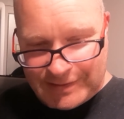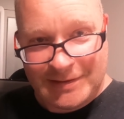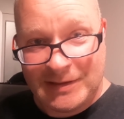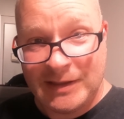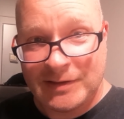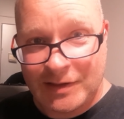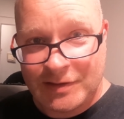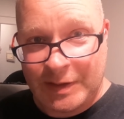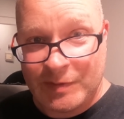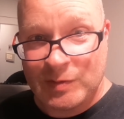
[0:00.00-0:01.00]
the sink does
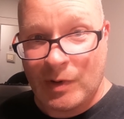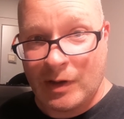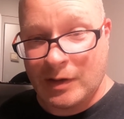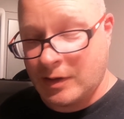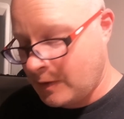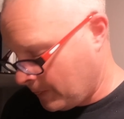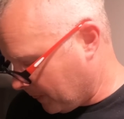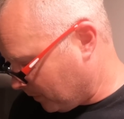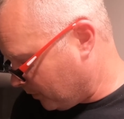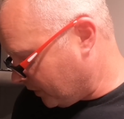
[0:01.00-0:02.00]
seem smaller,
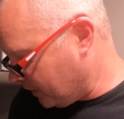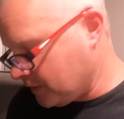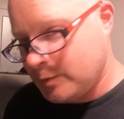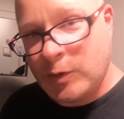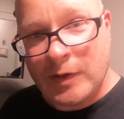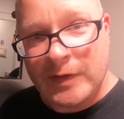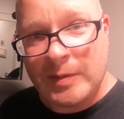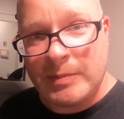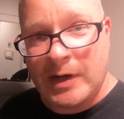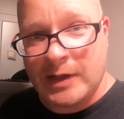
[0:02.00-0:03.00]
but it is more of an
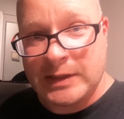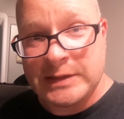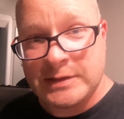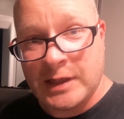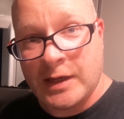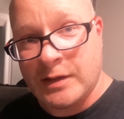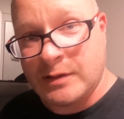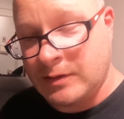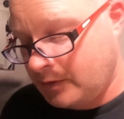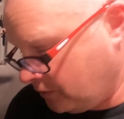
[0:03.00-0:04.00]
American style